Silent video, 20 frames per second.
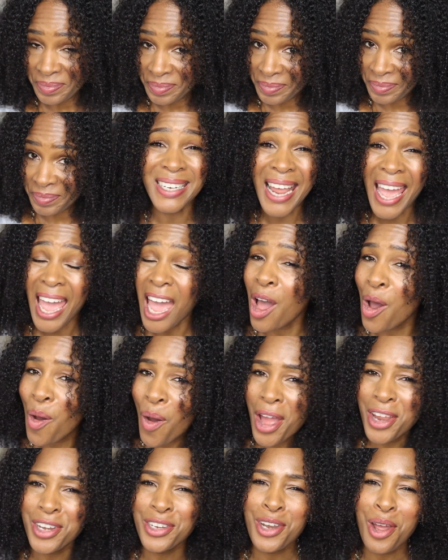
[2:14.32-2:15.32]
Now
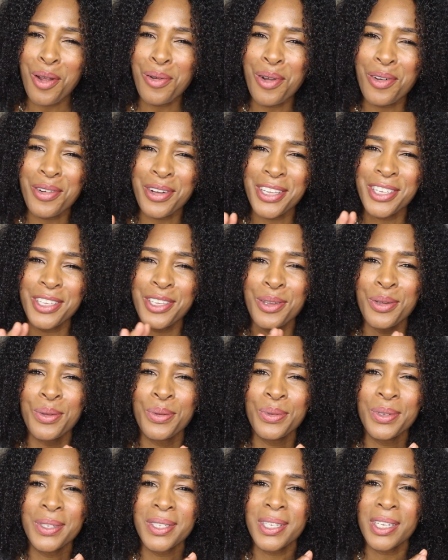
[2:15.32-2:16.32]
I no longer
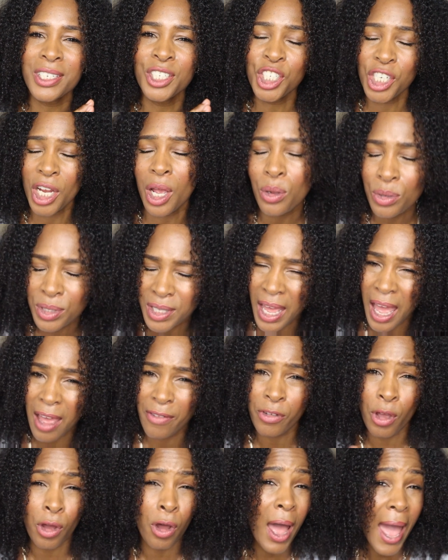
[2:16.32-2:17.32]
use gels that
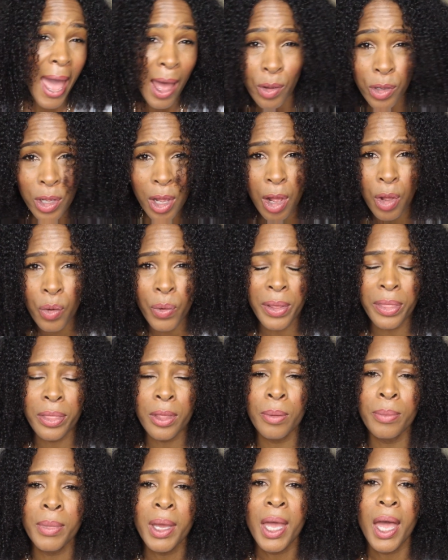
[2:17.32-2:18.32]
have got alcohol in
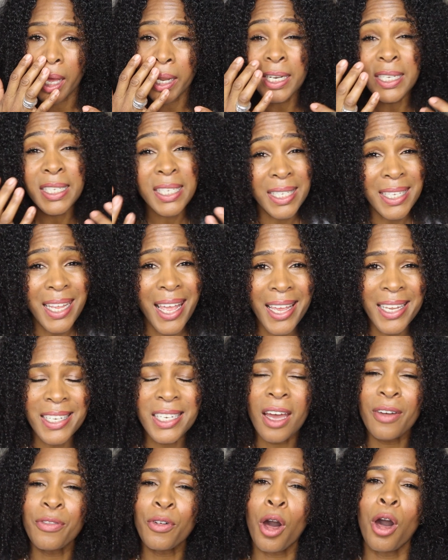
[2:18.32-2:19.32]
them, and instead
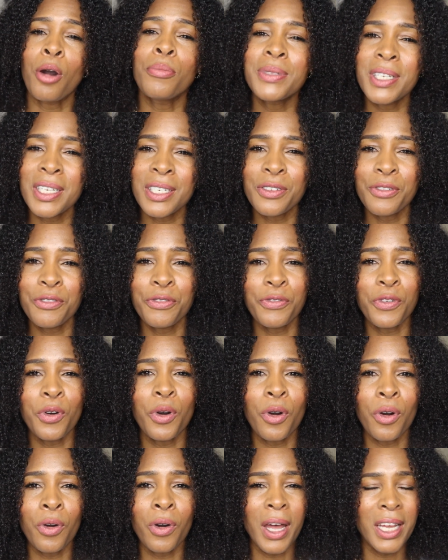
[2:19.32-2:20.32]
I've opted
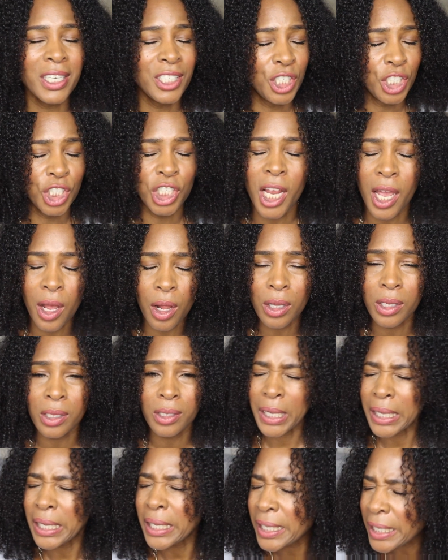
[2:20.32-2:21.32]
for a gel
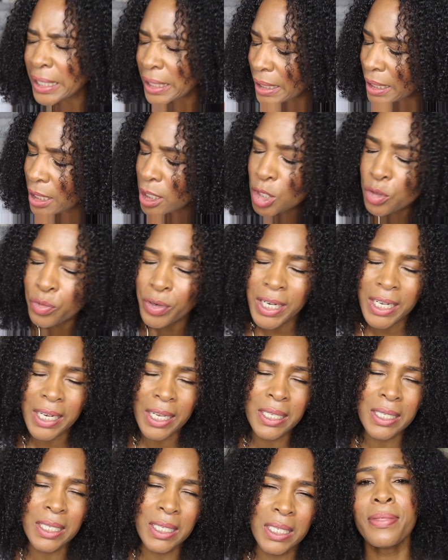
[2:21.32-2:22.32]
with clean
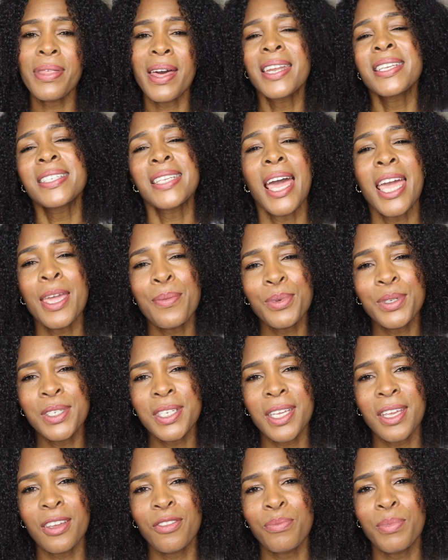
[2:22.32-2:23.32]
ingredients that is able
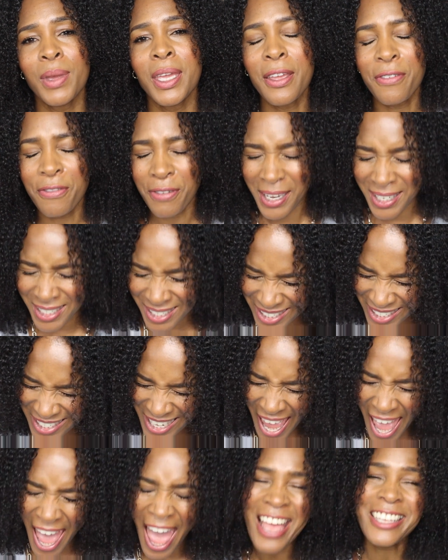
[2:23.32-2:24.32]
to give me
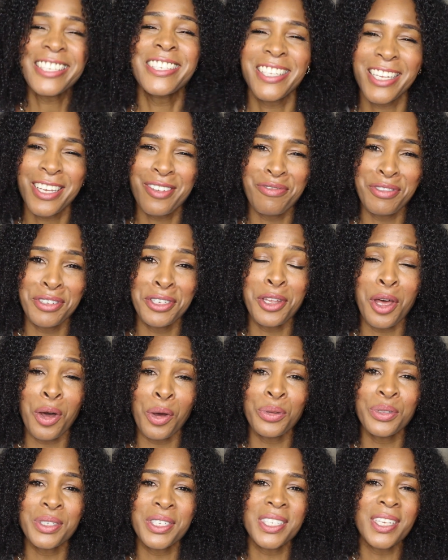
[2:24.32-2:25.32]
fantastic
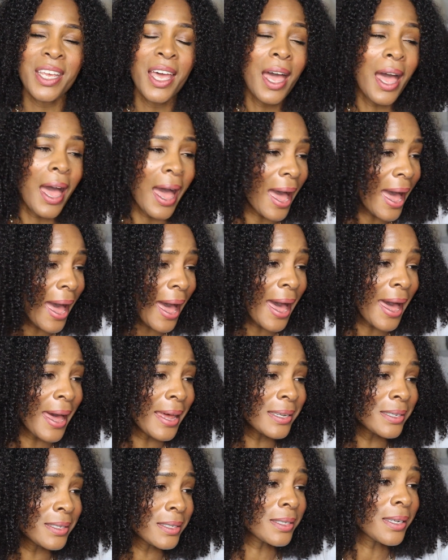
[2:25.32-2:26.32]
results
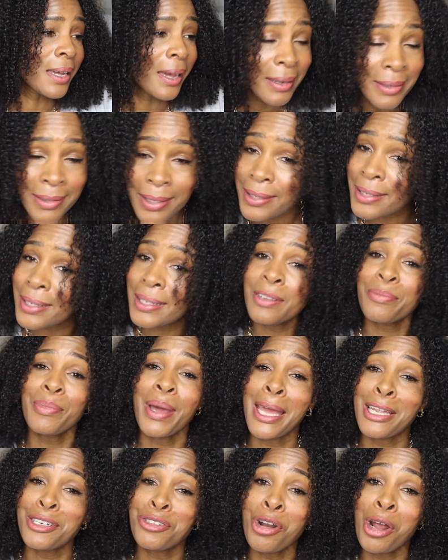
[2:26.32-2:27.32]
and doesn't leave my
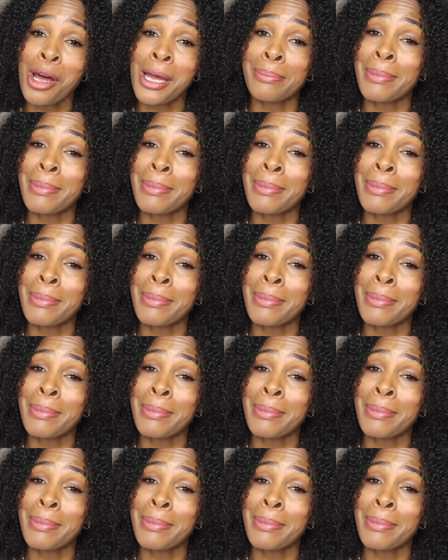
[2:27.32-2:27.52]
hair dry,